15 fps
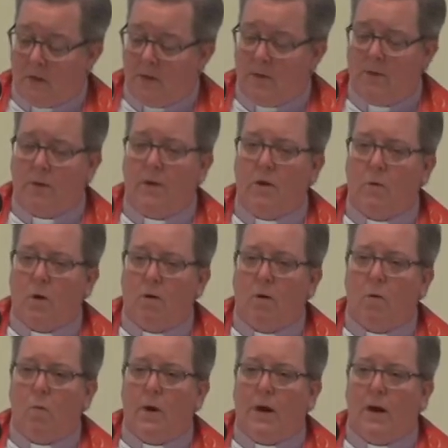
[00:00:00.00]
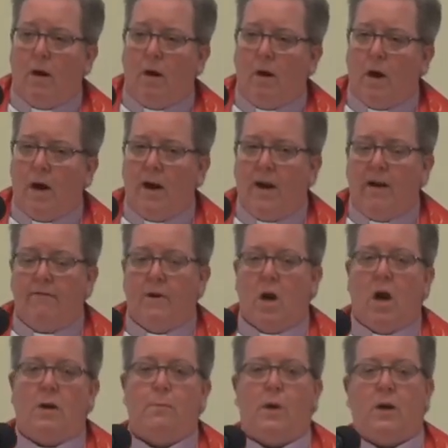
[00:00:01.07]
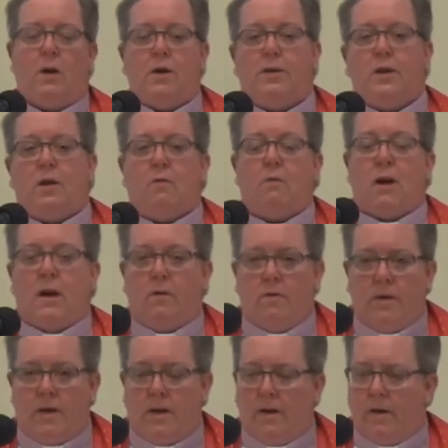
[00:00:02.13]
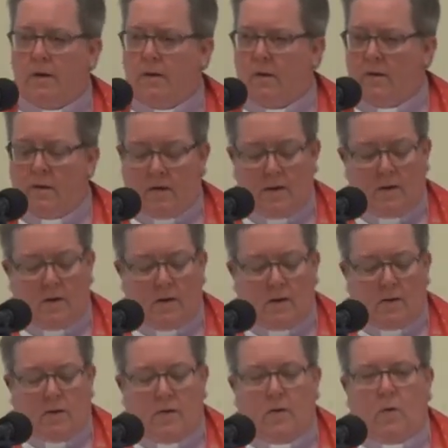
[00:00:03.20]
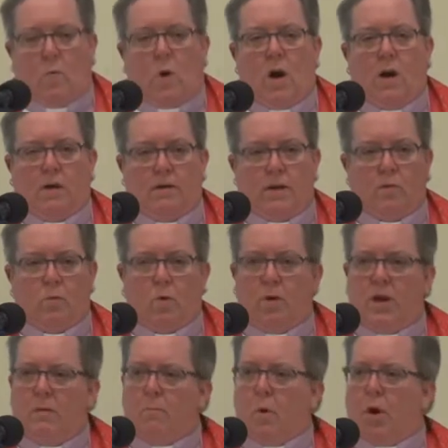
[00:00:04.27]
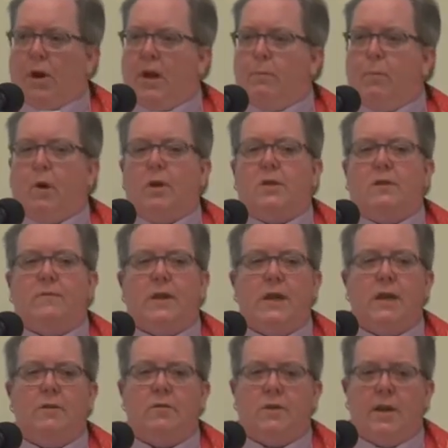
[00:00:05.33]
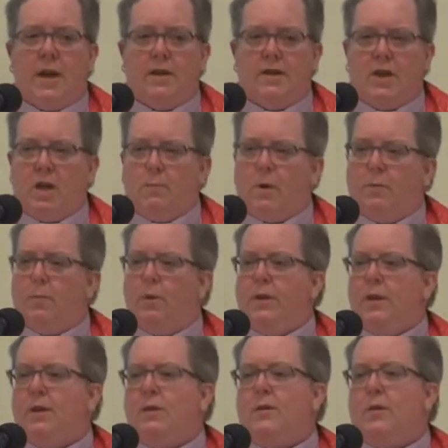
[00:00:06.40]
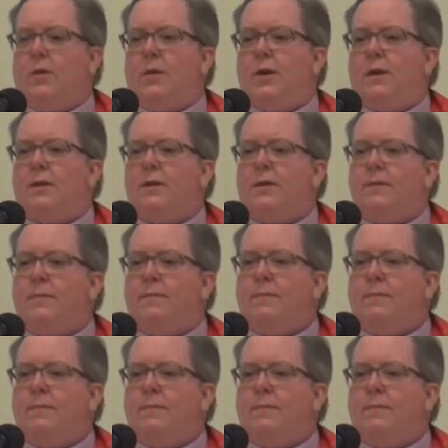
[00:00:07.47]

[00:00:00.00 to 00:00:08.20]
So you are aware, I have not been hunting around in the wild and woolly, murky parts of the internet to come up with these stories.